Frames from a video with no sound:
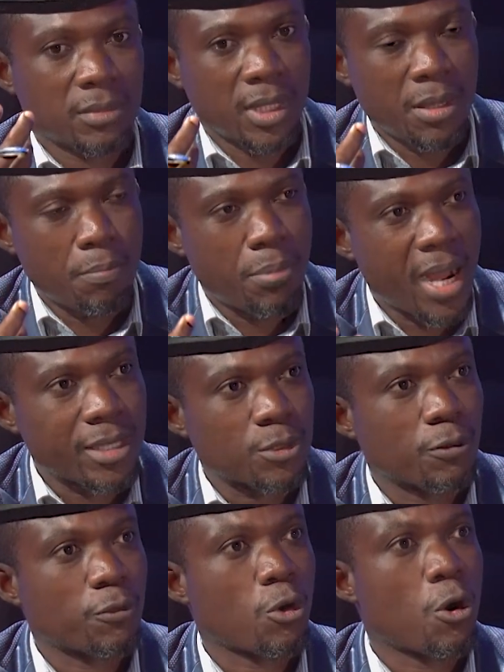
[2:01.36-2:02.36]
impact
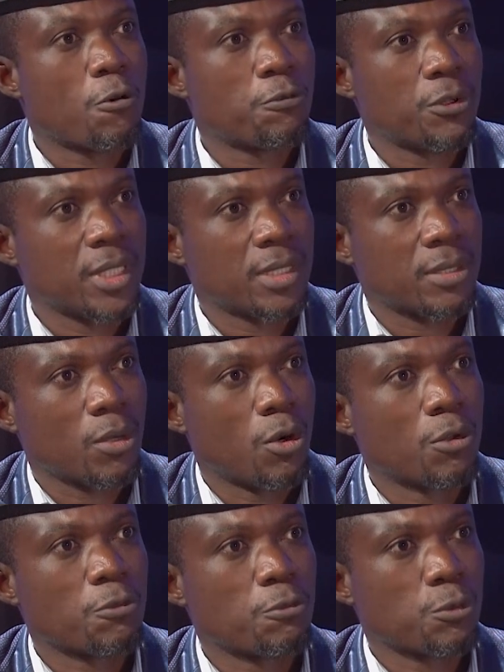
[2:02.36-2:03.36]
of conflict
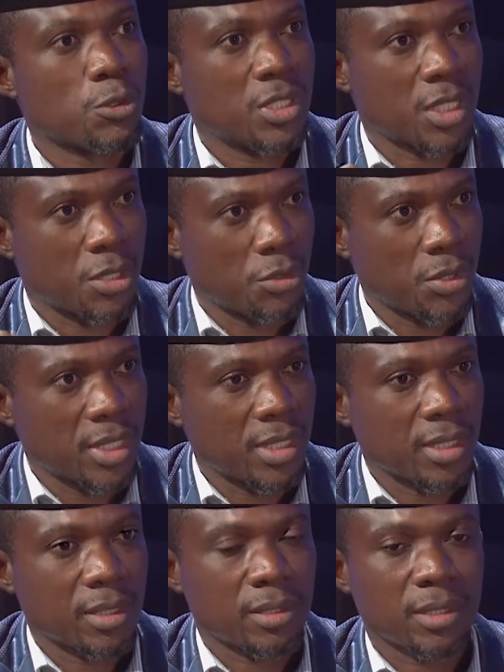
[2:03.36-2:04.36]
on food
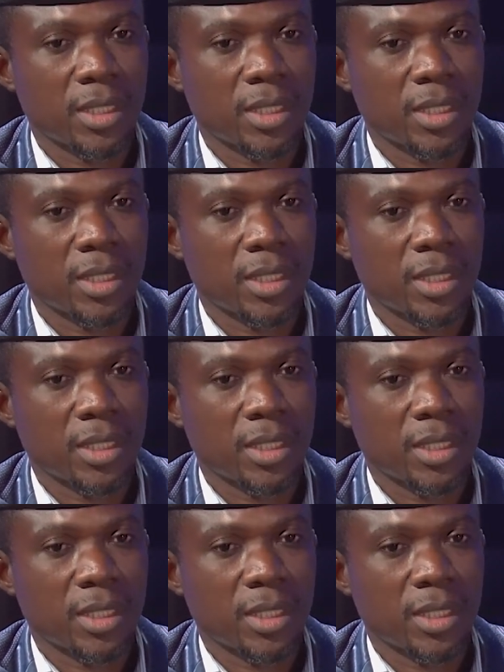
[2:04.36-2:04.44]
security.